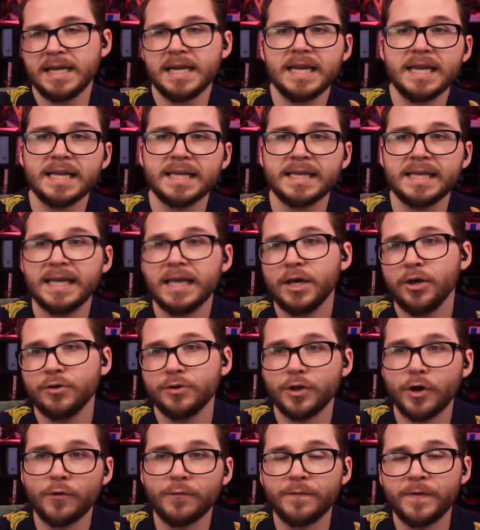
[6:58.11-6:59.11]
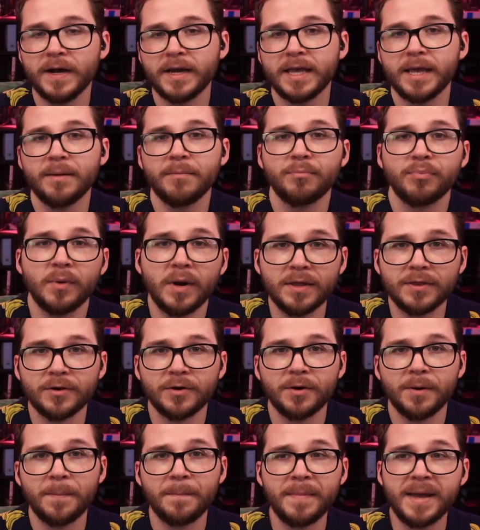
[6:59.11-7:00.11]
didn't kill your fucking
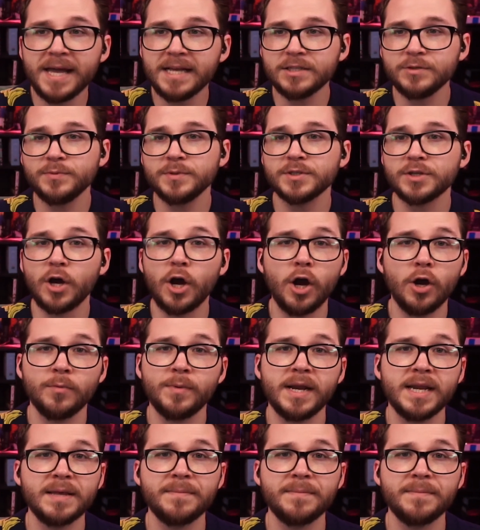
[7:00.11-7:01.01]
brother. Mans was already